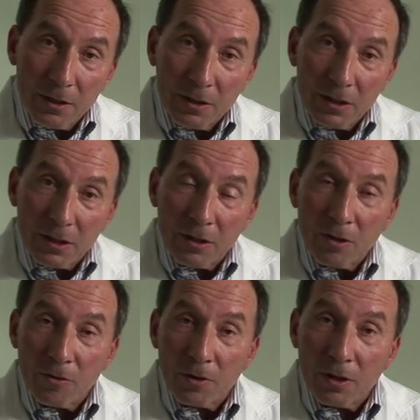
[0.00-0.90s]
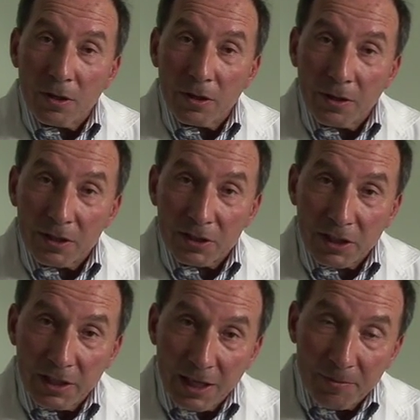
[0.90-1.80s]
The things that
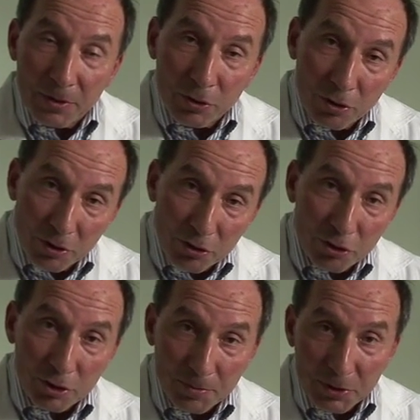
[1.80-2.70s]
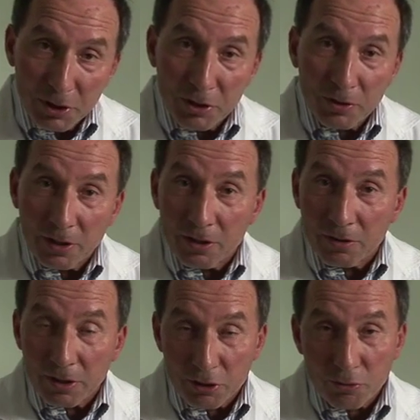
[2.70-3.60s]
can happen during the surgical procedure that
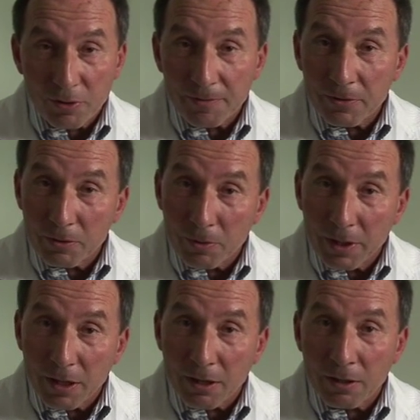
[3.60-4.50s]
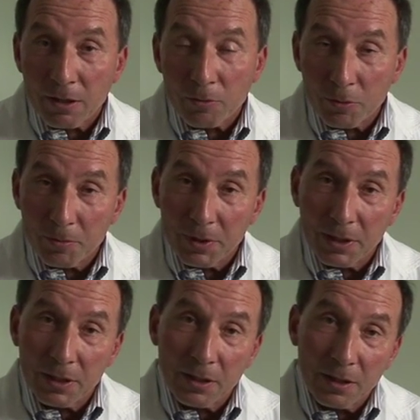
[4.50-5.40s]
are extremely rare would
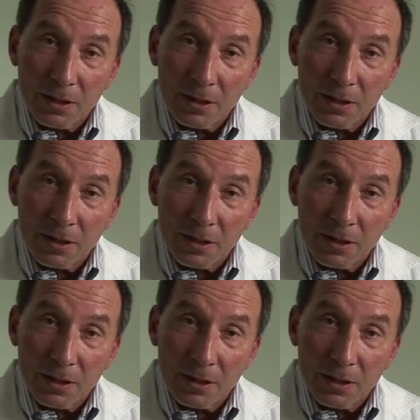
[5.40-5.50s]
be